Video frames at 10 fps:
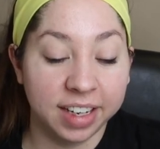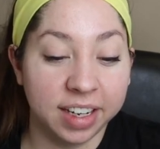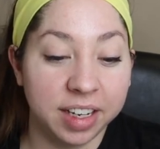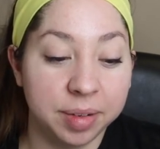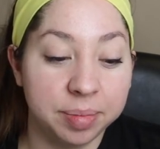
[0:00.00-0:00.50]

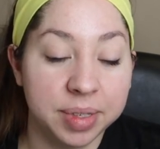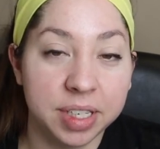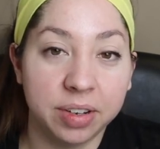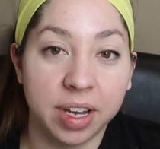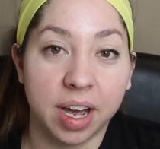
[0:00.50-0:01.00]
um,
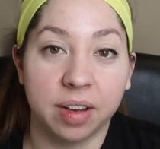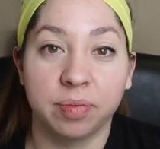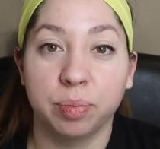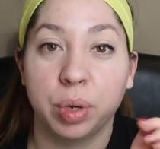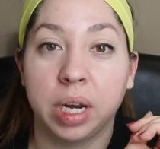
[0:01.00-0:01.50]
so yeah,
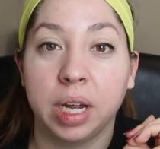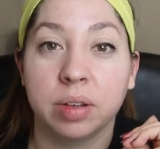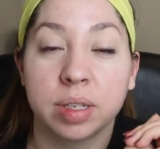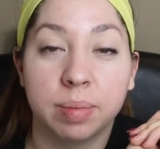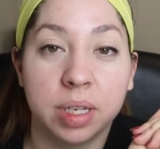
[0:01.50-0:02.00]
cutting
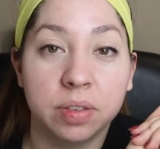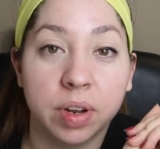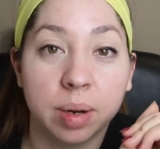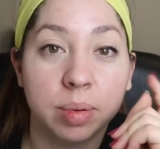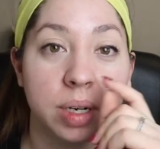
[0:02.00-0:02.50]
out some men's
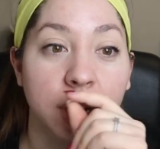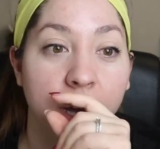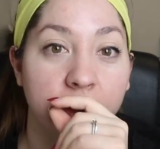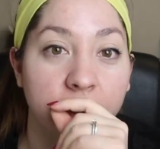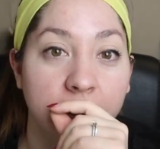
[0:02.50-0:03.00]
fabric.
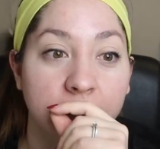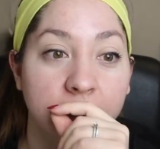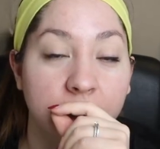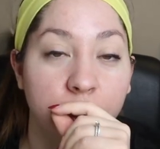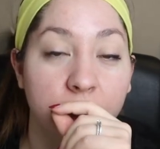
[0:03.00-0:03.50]
I
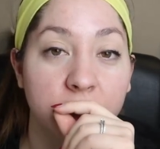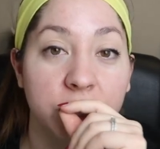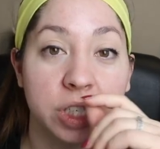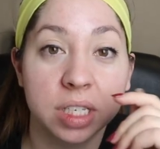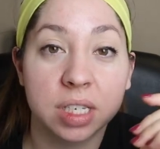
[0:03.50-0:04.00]
finally
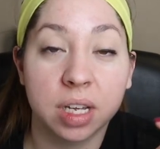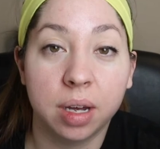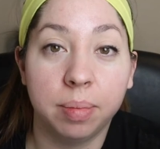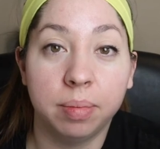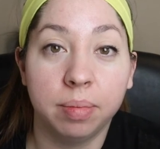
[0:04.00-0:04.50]
purchased
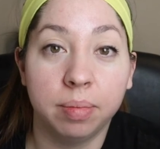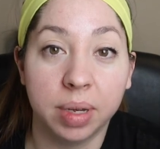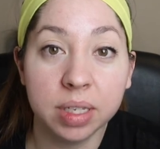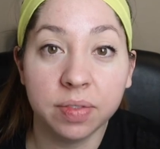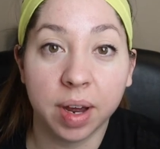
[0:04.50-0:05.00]
some
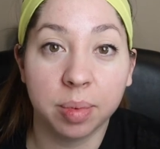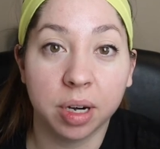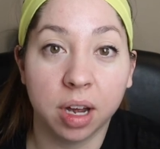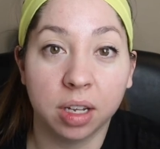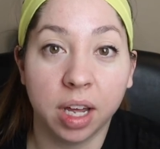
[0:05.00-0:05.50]
men's
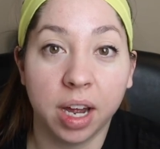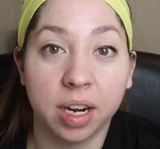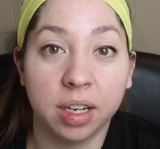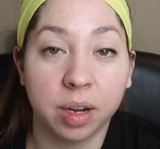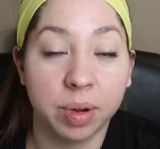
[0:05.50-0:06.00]
fabric
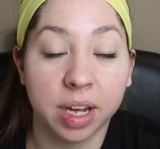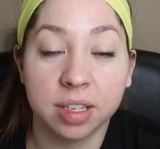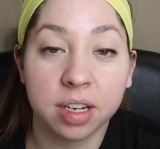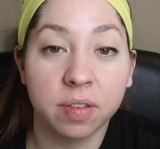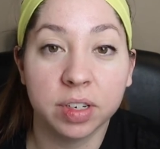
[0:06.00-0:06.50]
online, like we
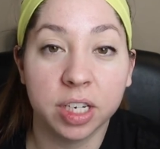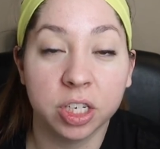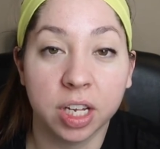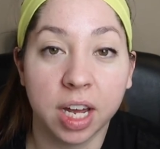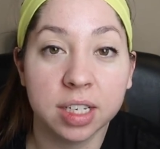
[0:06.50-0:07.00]
had this
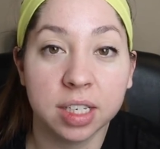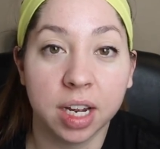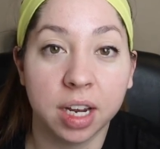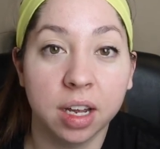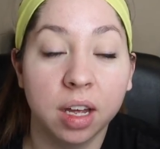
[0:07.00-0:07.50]
conversation last
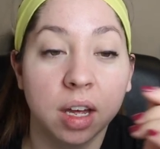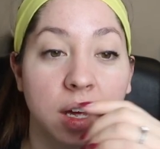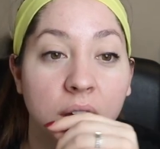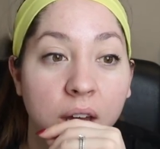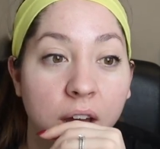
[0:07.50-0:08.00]
night
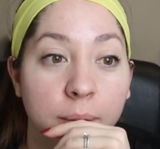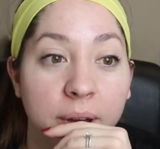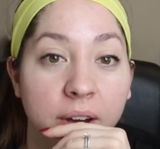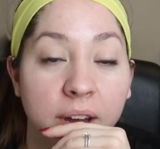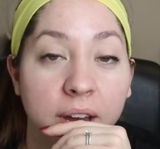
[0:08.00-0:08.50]

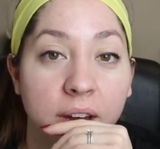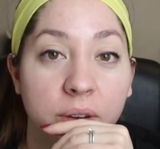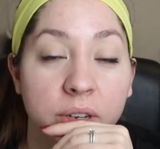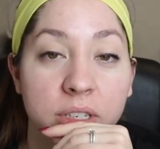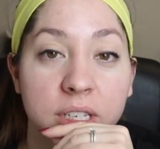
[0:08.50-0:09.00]
about
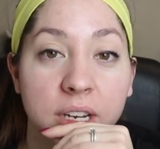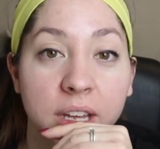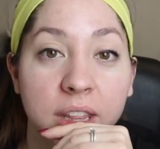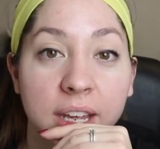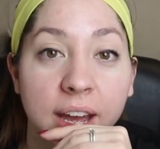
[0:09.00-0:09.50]
how there's
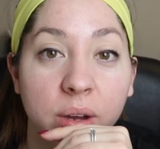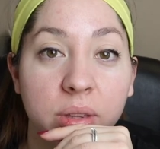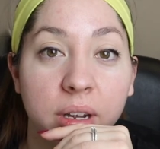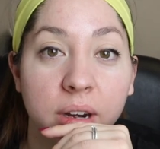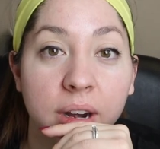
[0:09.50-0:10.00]
nothing
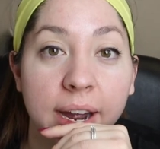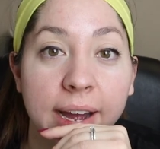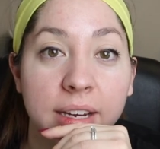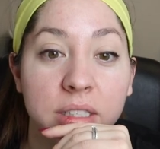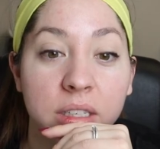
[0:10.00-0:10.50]
out there. I
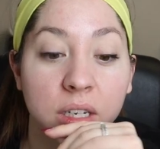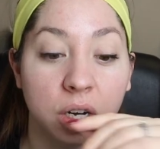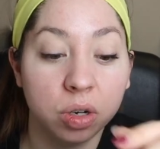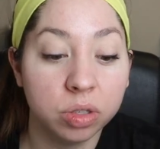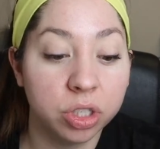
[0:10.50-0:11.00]
had to
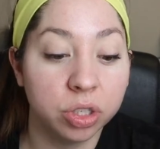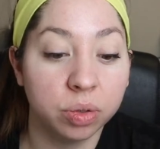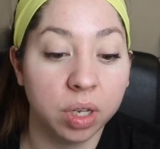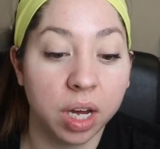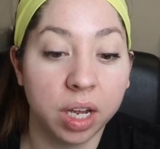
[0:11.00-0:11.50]
go
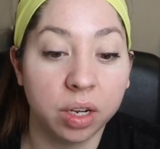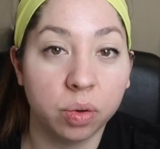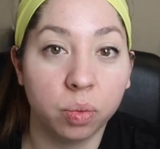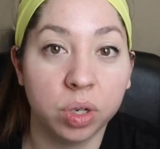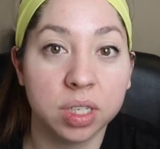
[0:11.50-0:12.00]
to like
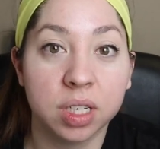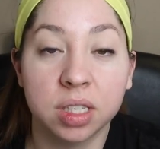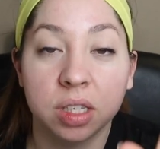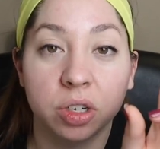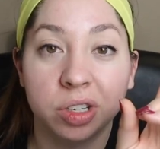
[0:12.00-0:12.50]
what's
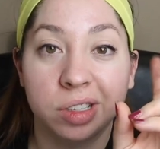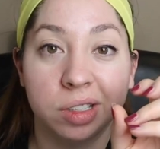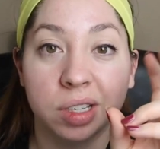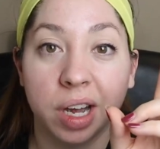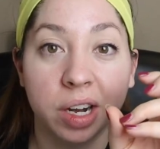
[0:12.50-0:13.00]
considered
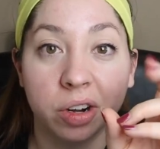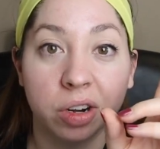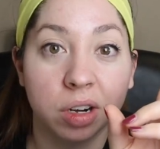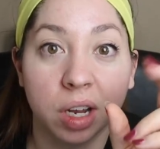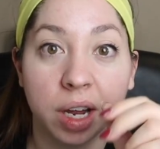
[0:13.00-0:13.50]

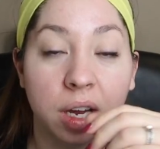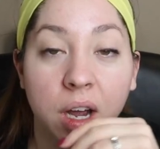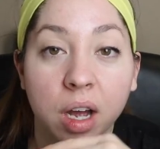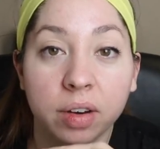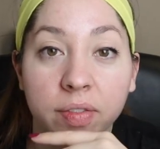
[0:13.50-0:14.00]
designer like
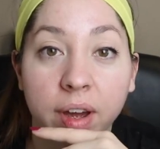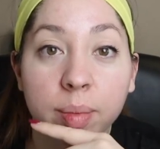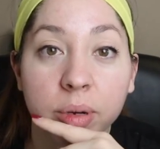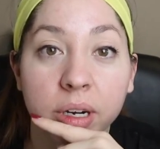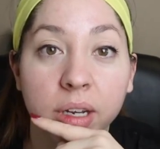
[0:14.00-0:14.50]
cotton
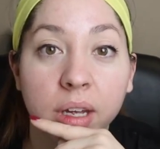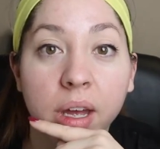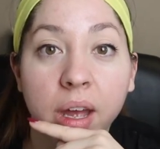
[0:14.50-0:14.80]
fabric